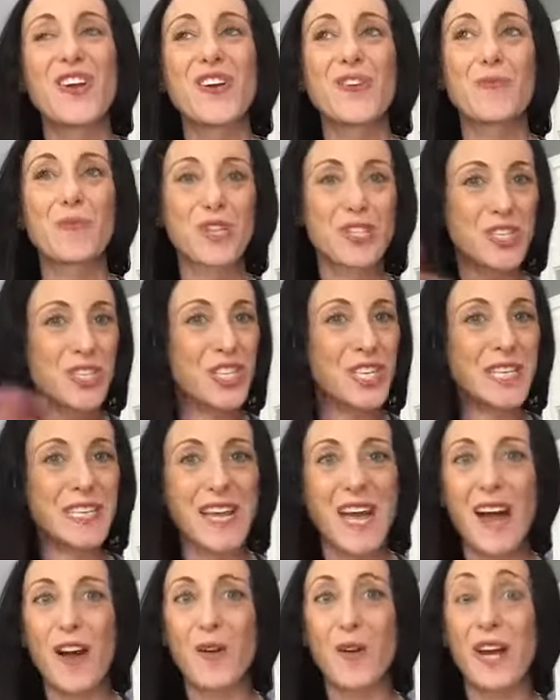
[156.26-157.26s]
which she
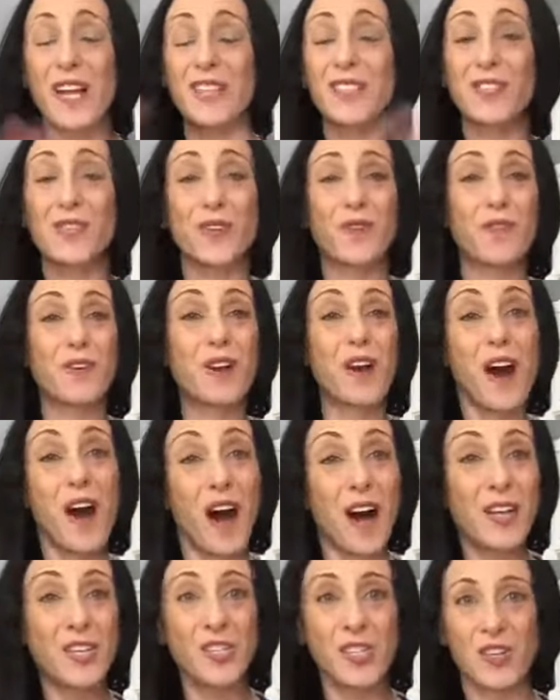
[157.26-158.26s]
now has over
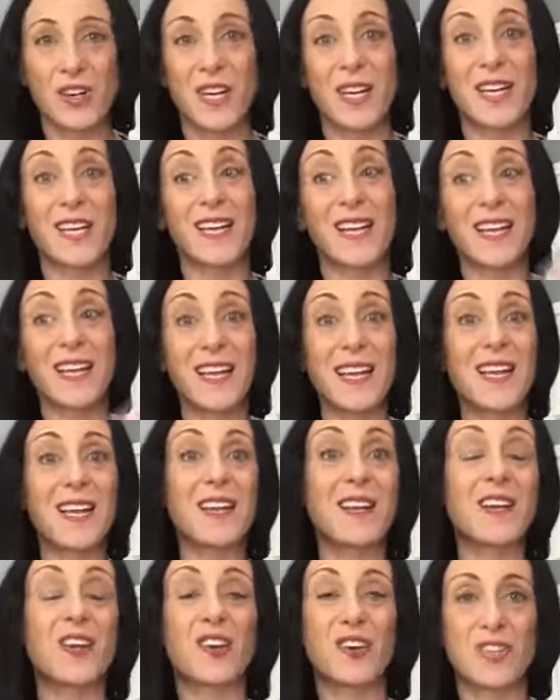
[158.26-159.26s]
100
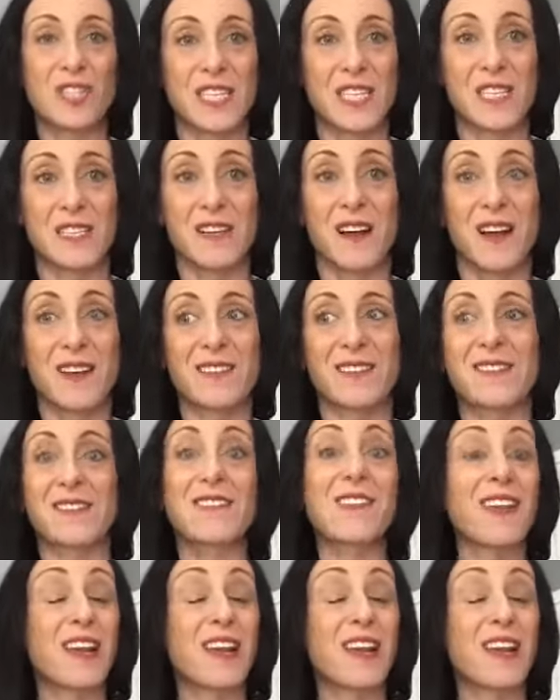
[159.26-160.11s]
in her detoxes,